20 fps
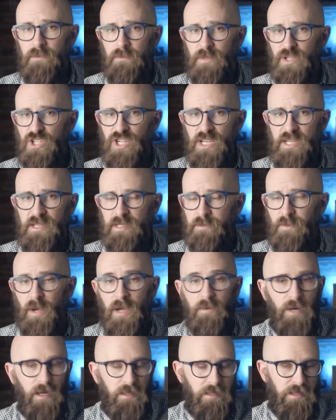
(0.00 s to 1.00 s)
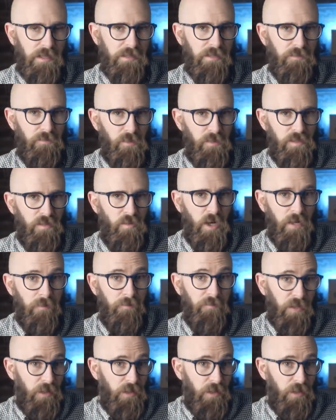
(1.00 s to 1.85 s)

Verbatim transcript: the machines by March 1941.